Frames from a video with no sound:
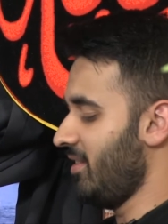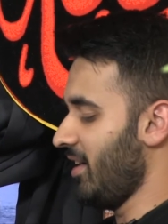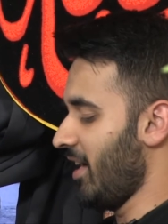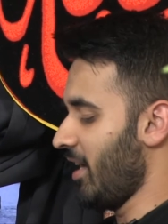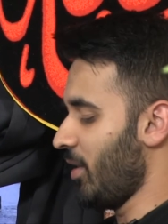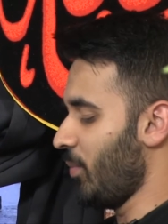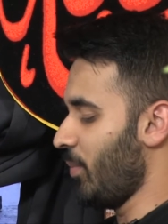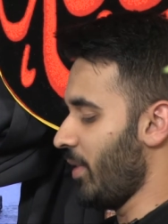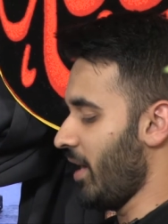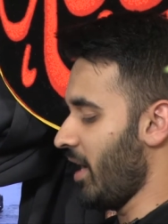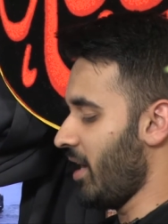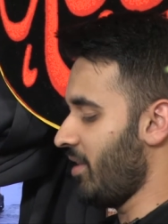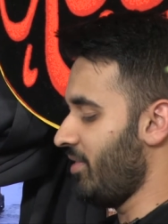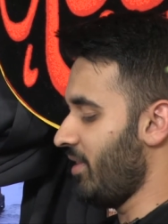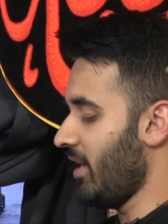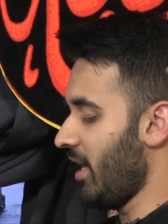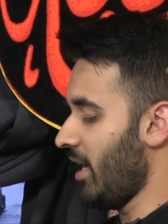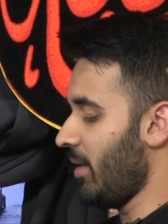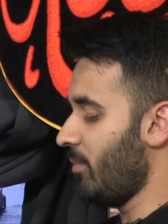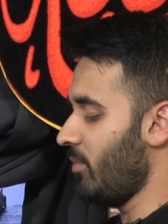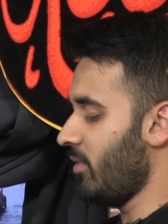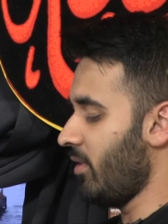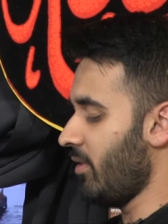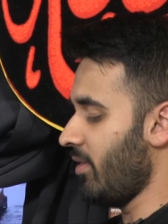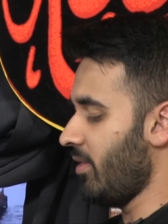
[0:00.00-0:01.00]
Arba'in that
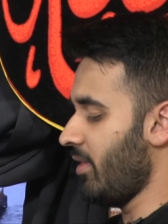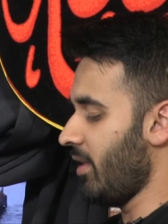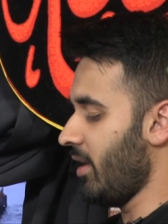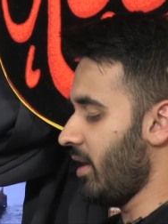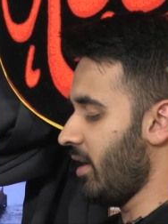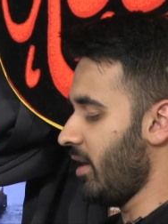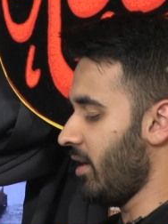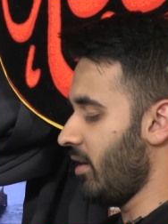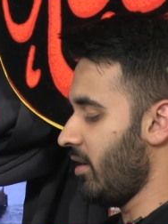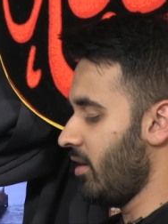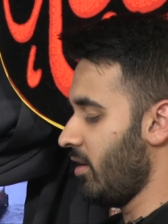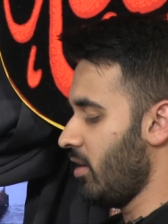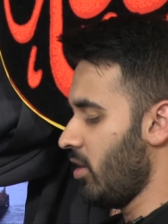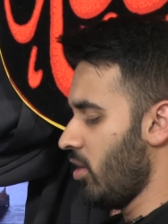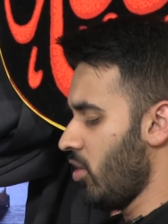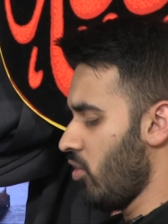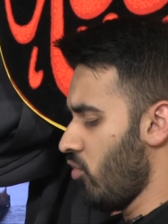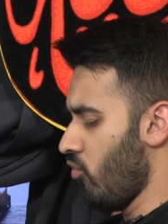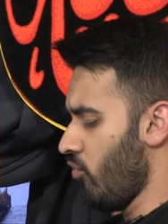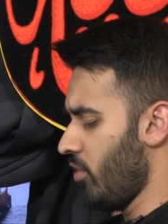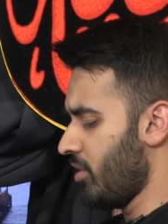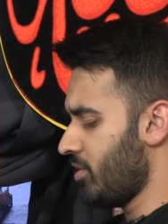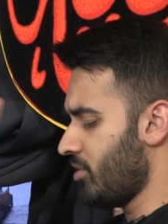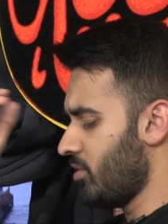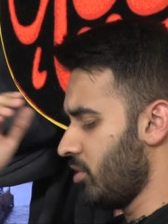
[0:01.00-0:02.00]
I'm not there,
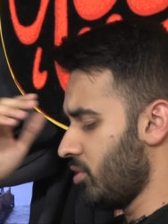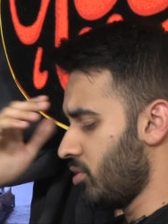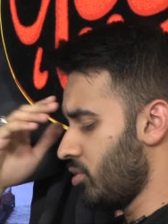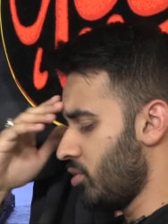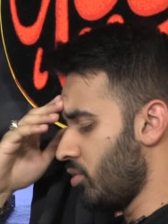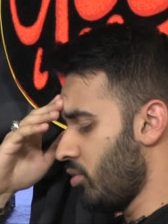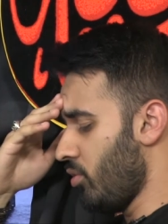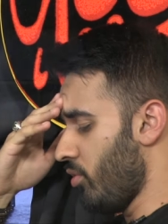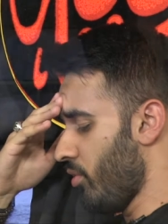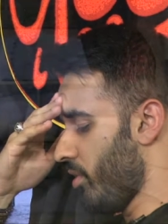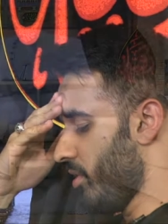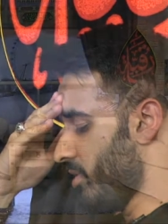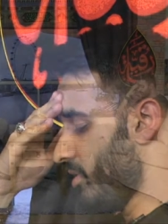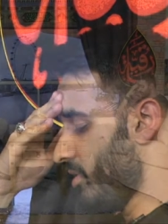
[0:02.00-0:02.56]
rest assured